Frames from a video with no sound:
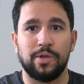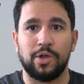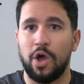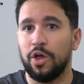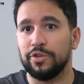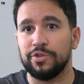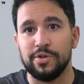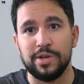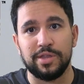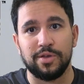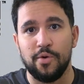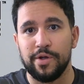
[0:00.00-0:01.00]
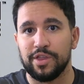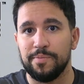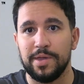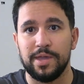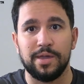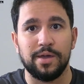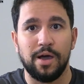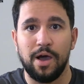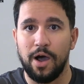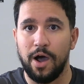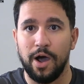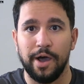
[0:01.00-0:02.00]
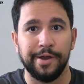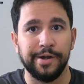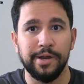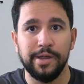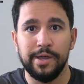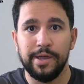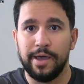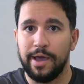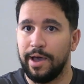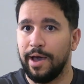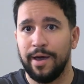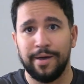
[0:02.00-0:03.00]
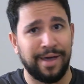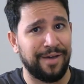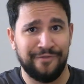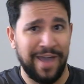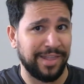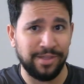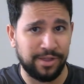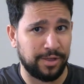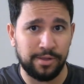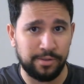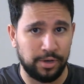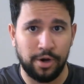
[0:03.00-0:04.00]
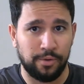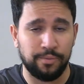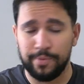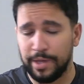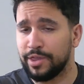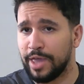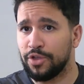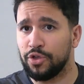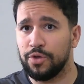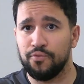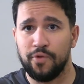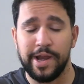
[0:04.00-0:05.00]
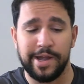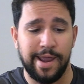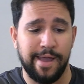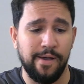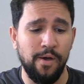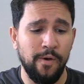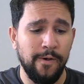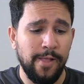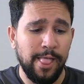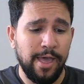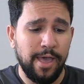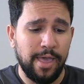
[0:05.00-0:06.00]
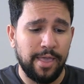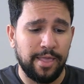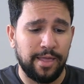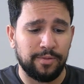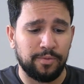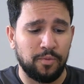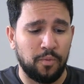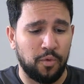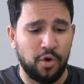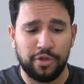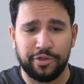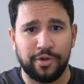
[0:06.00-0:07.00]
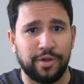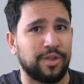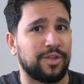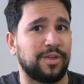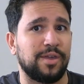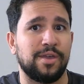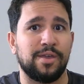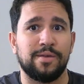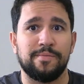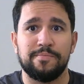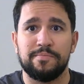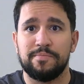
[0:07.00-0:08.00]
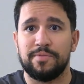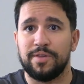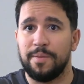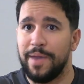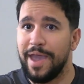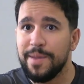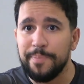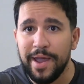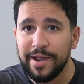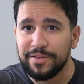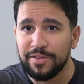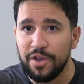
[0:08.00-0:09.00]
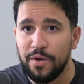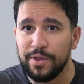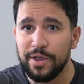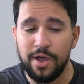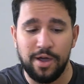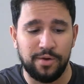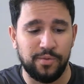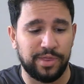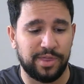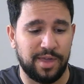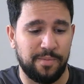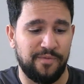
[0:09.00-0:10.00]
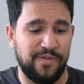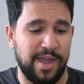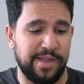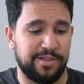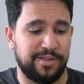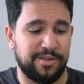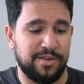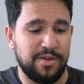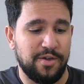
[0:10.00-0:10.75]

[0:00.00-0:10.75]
Call of Duty is going to be on events, essentially right now. We're also gonna see some Apex going on with some events.